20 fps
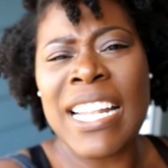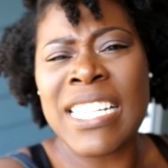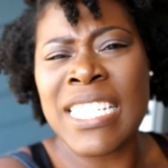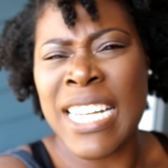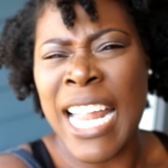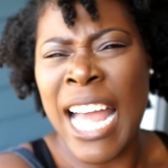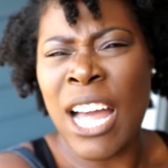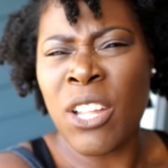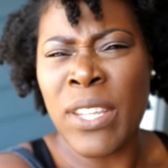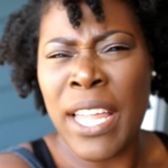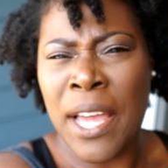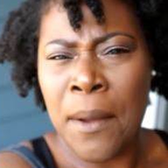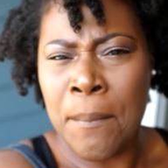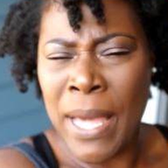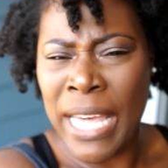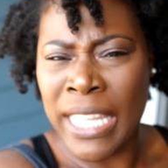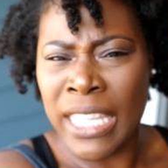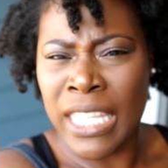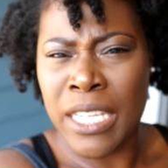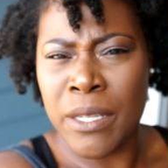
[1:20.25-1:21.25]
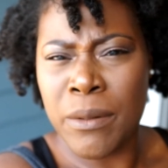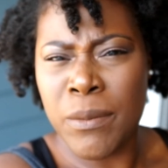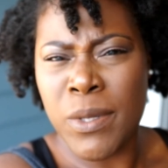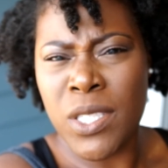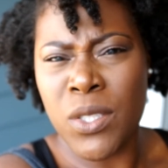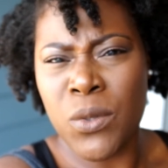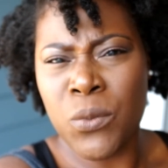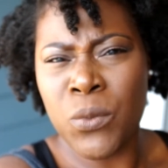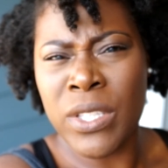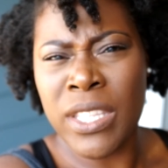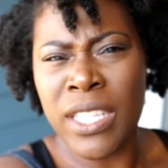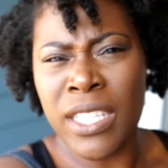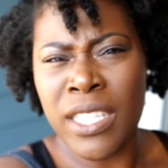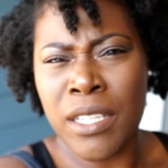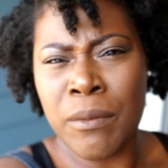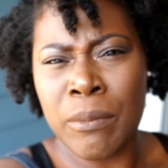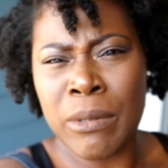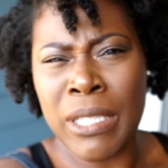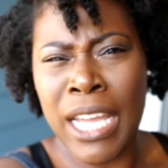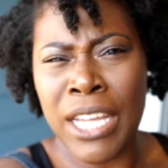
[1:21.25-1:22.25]
I did outline my lips with the
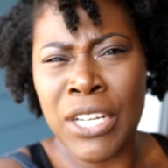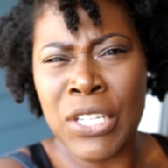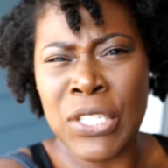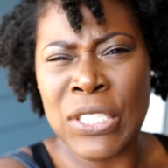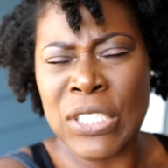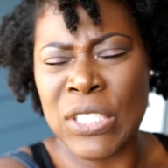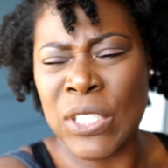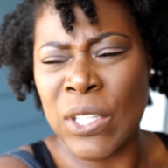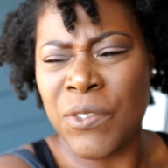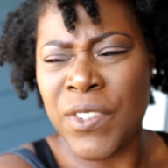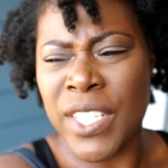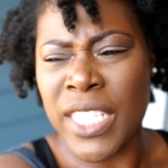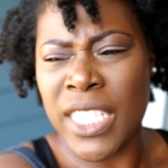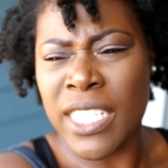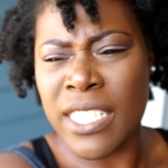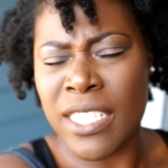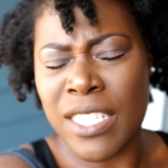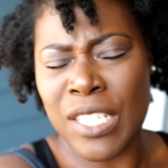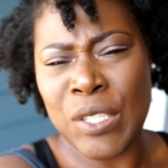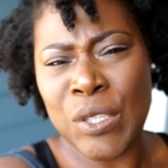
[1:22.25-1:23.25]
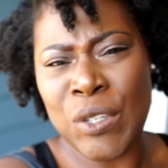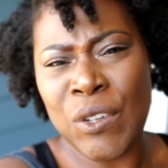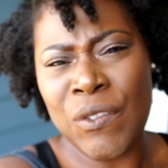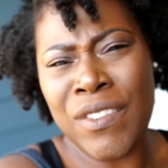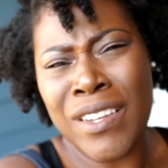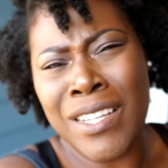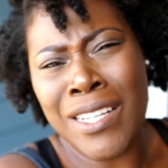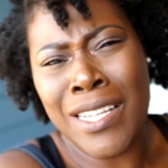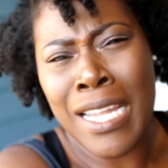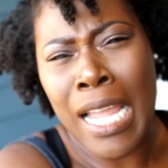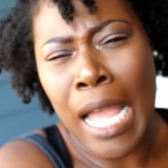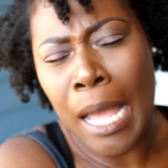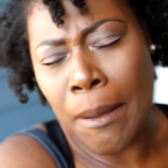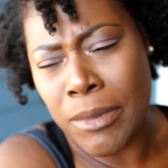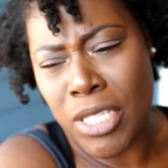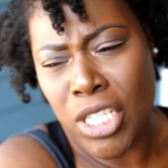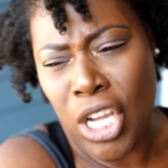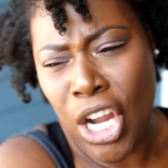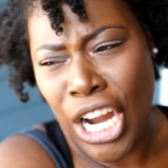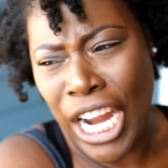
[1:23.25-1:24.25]
lip liner, so if it looks a little funny,
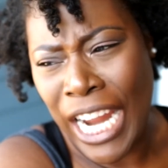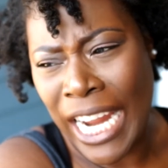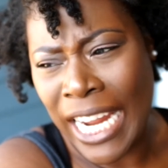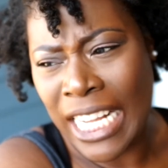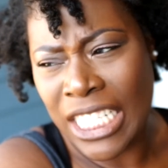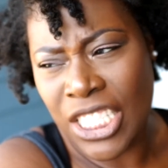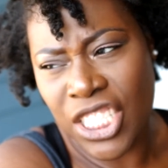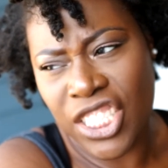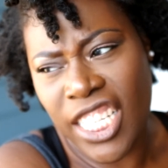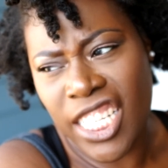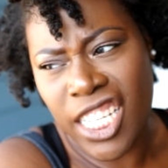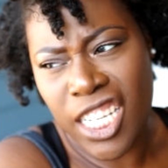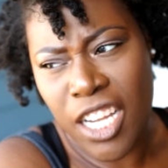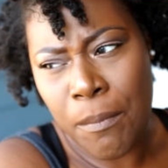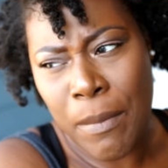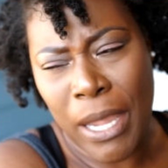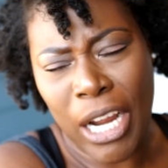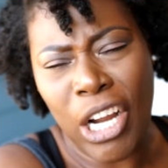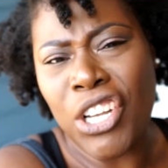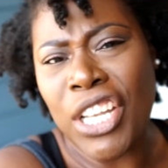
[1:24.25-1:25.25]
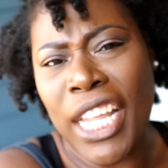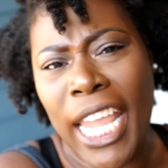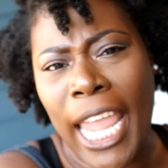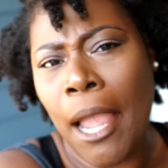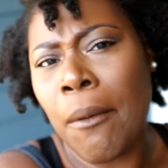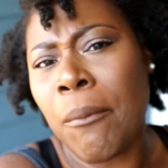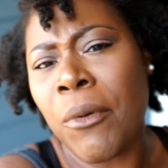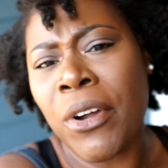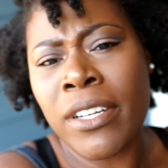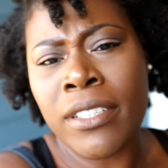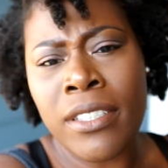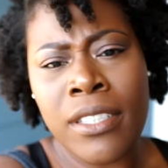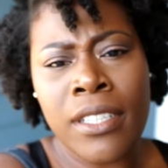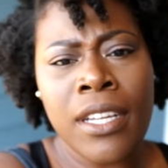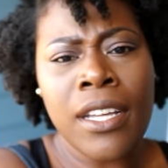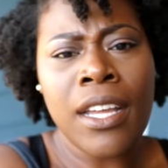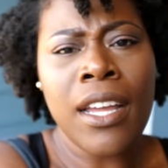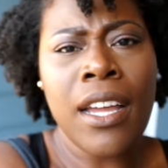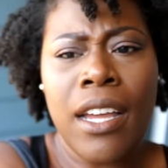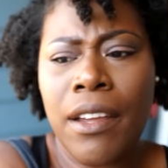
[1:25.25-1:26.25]
I'm sorry. I just had to come back on the camera.
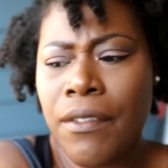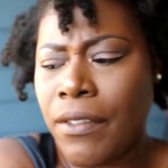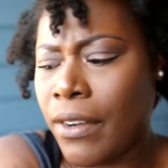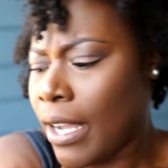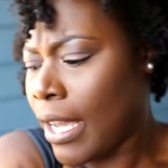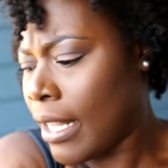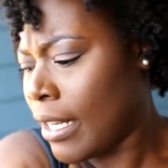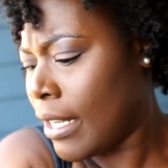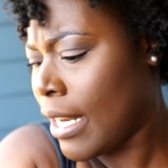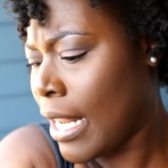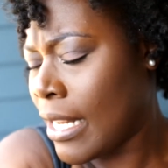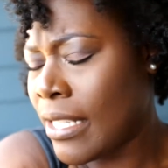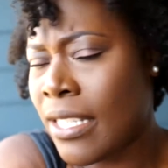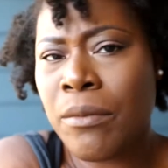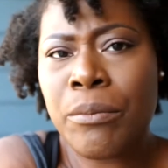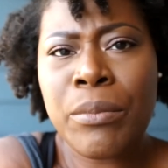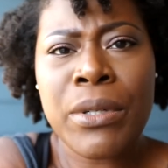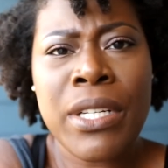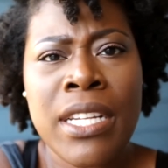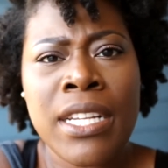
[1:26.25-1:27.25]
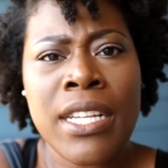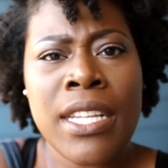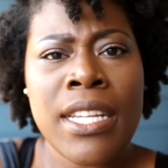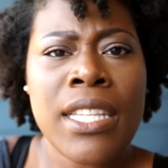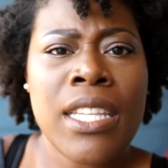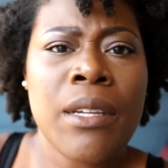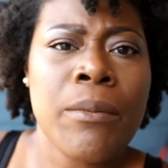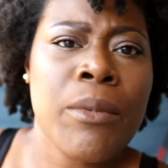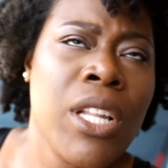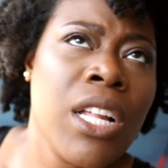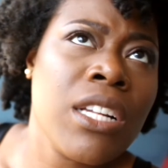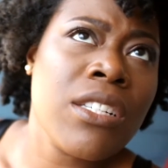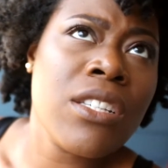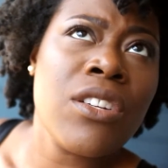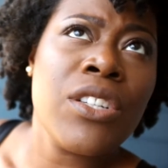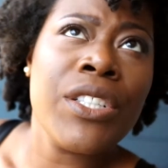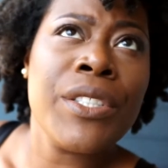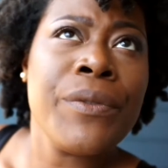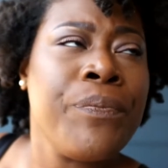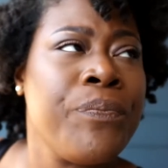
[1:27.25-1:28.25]
I forgot that I didn't put any lip gloss
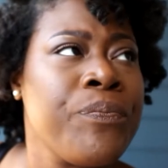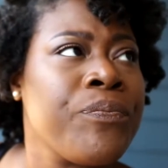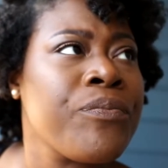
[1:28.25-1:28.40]
on.